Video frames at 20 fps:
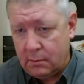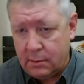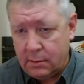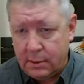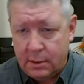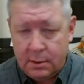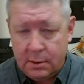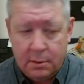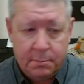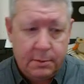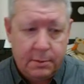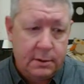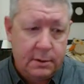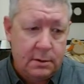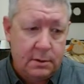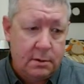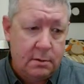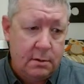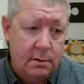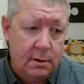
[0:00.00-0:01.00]
We'll get it into
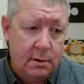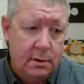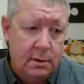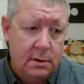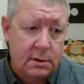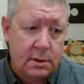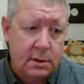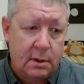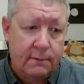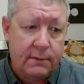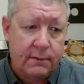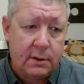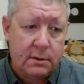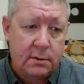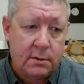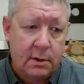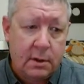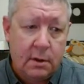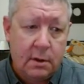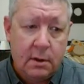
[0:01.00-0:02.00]
place and then decide if
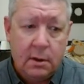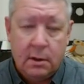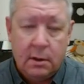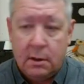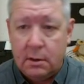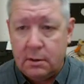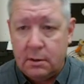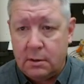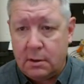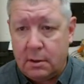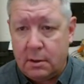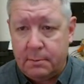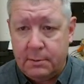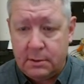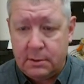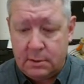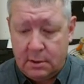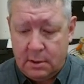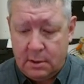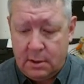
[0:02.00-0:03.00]
that's right. Top
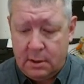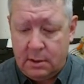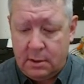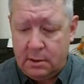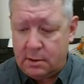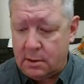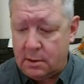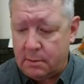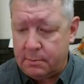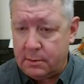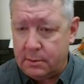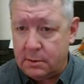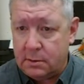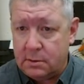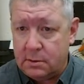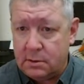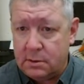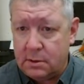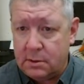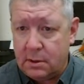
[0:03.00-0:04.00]
isn't 80, top
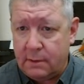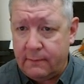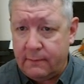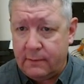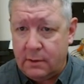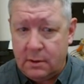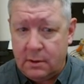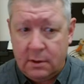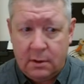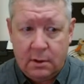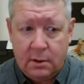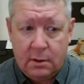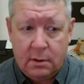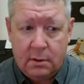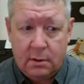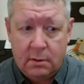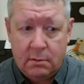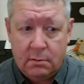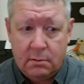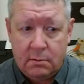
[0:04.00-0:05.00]
is
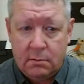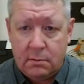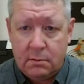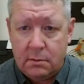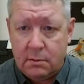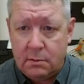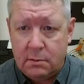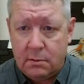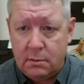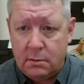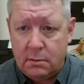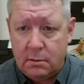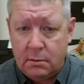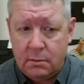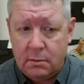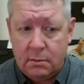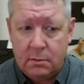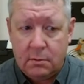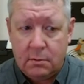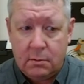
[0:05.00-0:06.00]
70.
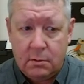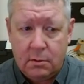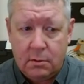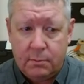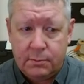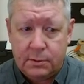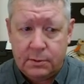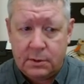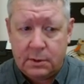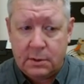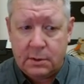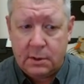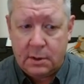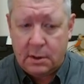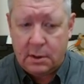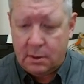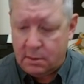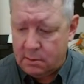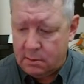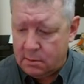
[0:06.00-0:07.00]
Nope,
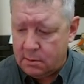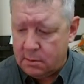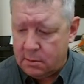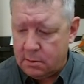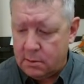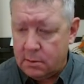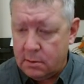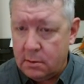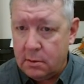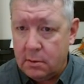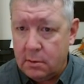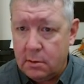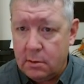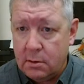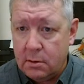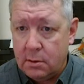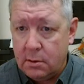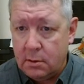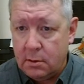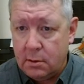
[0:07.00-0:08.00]
68.
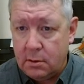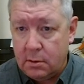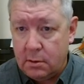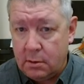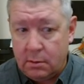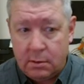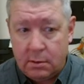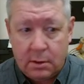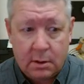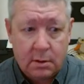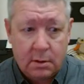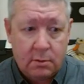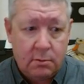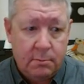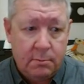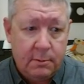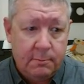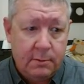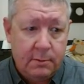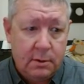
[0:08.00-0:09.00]
You'd think I'd
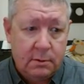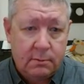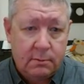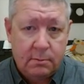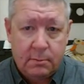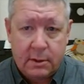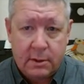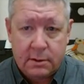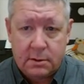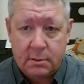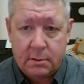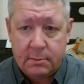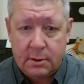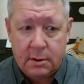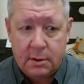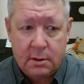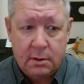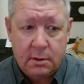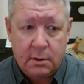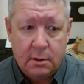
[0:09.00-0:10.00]
remember this from last time I
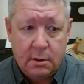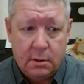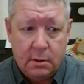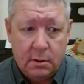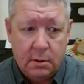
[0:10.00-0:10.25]
did it.